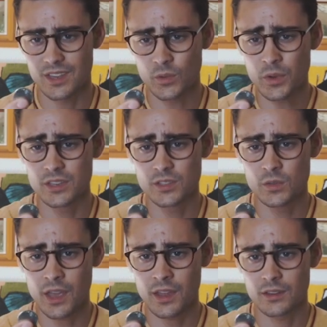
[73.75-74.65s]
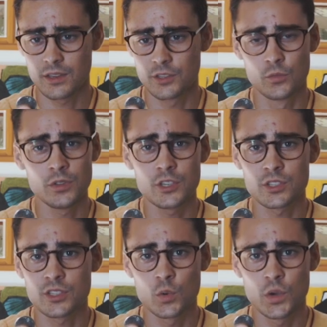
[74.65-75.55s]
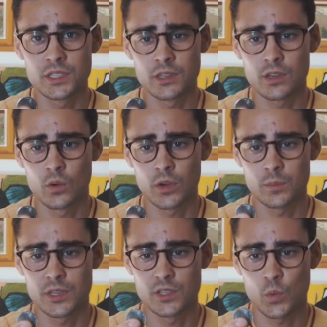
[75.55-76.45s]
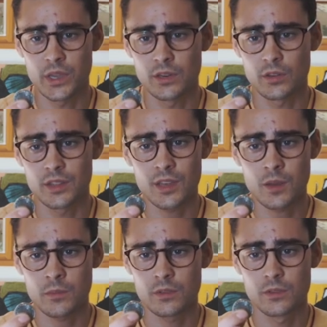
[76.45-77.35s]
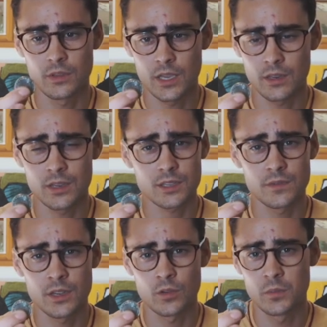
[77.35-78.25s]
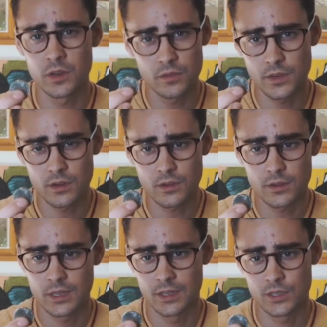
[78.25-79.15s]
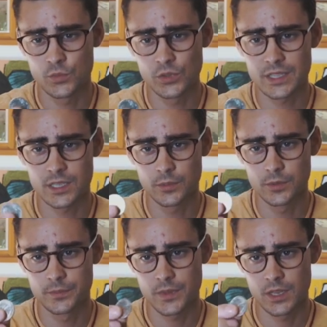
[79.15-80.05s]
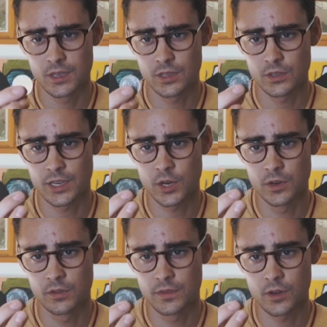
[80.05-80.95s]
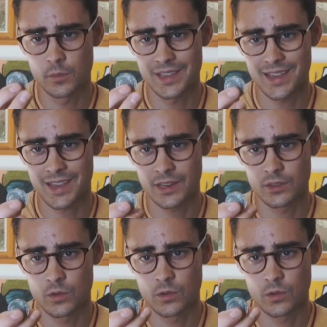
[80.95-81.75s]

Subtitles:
And the way to do that is you're really just twisting the coin between your thumb, index finger, and middle finger. It's really simple. You take your middle finger behind the